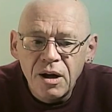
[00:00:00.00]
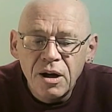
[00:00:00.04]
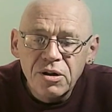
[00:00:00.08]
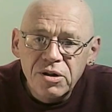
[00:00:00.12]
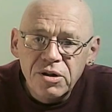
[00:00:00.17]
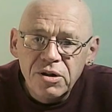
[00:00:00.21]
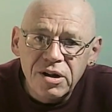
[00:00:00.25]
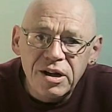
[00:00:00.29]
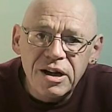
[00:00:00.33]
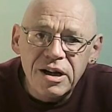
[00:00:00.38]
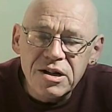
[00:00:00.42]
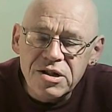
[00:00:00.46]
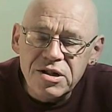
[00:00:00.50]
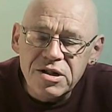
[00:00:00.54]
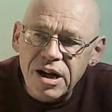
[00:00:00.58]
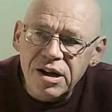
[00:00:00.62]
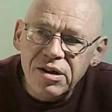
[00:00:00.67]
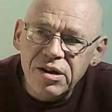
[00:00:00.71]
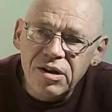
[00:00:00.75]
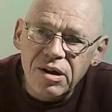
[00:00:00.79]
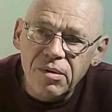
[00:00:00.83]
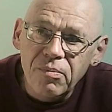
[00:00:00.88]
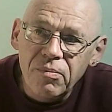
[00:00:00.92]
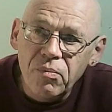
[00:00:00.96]
To the
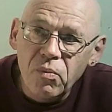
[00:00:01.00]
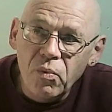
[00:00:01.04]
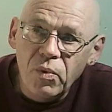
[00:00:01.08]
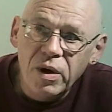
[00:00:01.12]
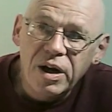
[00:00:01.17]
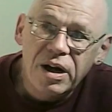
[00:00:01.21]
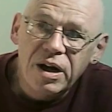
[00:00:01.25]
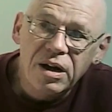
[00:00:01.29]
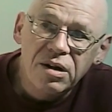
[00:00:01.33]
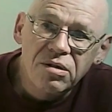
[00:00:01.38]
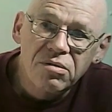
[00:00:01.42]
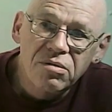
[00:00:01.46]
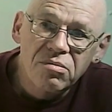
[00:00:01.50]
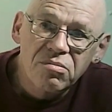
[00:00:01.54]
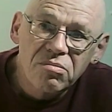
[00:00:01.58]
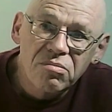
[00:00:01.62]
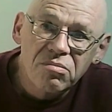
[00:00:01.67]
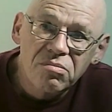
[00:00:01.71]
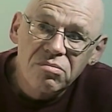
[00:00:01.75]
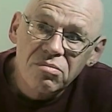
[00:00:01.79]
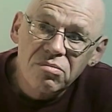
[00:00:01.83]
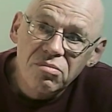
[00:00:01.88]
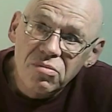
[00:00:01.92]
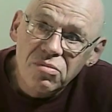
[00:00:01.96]
extent that we can
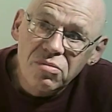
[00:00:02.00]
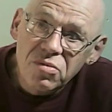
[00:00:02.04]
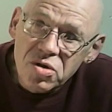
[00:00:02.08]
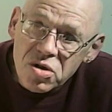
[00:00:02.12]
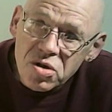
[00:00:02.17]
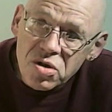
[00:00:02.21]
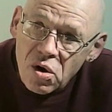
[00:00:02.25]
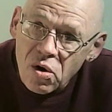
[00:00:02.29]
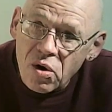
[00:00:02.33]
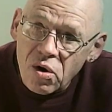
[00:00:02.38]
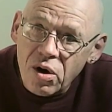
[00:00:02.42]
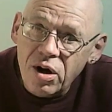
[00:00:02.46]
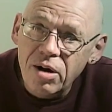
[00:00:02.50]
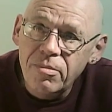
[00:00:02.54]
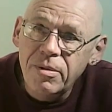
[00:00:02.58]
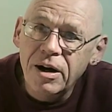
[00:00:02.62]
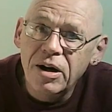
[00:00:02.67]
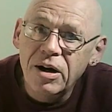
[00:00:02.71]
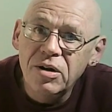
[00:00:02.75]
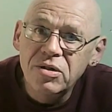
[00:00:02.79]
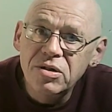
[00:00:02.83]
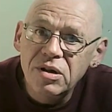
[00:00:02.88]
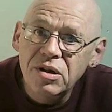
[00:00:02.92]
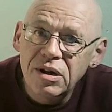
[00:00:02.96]
talk
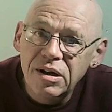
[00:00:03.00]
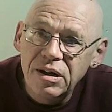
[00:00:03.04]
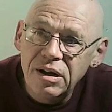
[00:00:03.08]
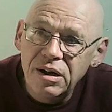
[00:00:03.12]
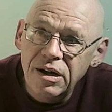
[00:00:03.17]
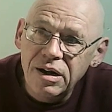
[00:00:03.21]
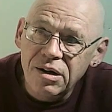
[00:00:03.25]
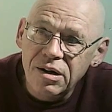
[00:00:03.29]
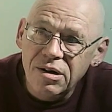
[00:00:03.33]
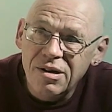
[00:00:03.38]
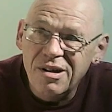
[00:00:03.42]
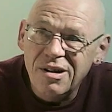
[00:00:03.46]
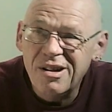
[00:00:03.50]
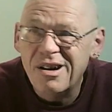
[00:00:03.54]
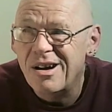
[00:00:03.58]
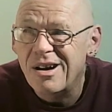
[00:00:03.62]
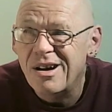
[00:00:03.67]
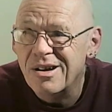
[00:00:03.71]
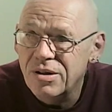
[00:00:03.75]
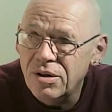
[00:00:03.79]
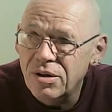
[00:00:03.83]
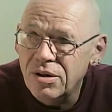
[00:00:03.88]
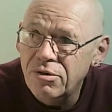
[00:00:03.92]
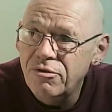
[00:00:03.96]
about inner
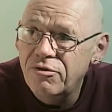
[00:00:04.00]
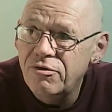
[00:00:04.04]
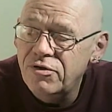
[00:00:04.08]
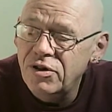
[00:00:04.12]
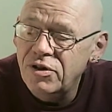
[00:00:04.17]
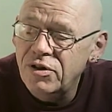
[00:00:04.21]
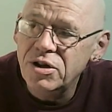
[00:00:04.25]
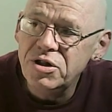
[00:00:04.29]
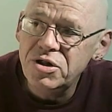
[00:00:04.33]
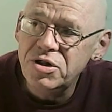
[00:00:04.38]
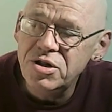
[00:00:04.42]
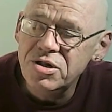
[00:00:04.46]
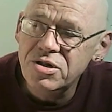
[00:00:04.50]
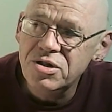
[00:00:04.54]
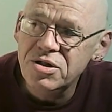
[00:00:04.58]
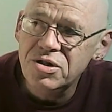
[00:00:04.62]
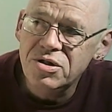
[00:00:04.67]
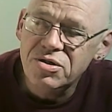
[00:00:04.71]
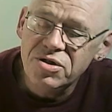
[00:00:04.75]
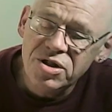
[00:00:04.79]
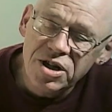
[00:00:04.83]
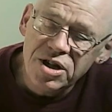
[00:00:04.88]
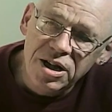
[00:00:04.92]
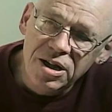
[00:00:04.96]
cognitive
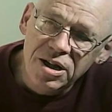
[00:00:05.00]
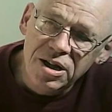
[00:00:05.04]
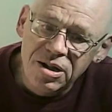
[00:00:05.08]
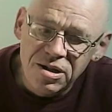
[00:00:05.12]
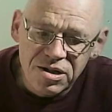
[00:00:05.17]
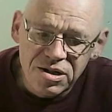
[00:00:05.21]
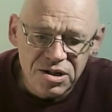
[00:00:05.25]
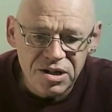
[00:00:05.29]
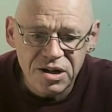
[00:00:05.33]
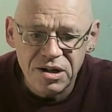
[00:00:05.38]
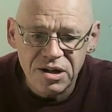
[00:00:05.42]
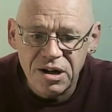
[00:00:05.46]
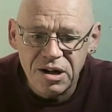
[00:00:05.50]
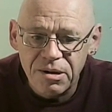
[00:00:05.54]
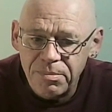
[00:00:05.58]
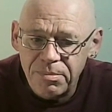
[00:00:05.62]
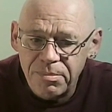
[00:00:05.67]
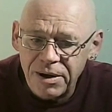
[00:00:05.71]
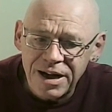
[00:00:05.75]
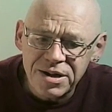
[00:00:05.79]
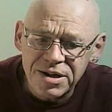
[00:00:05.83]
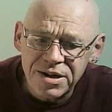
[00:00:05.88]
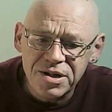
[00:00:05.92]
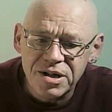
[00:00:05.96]
functions, skills, and
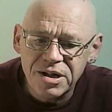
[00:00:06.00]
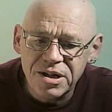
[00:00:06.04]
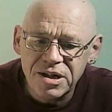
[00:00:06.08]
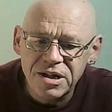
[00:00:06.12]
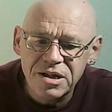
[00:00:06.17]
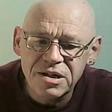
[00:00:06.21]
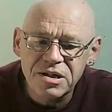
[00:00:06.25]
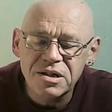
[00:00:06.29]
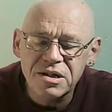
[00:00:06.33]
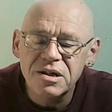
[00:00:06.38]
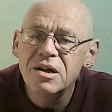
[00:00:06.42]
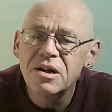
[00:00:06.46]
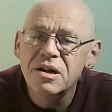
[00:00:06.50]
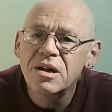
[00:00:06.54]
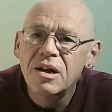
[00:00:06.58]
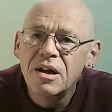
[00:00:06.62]
capacities,